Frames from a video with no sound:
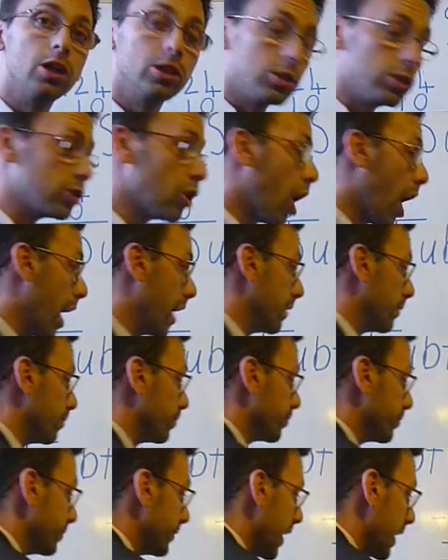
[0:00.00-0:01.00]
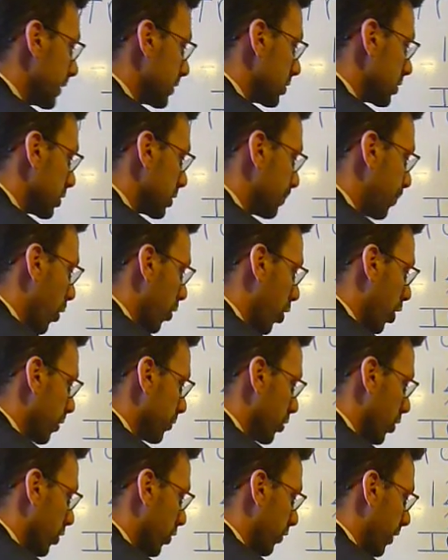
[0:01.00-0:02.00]
9. Yes, spot
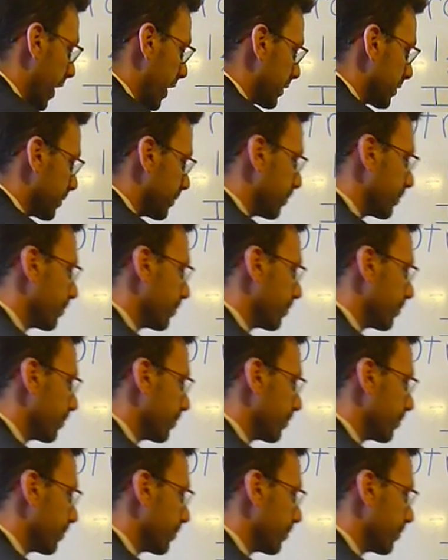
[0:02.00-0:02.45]
on, you're correct.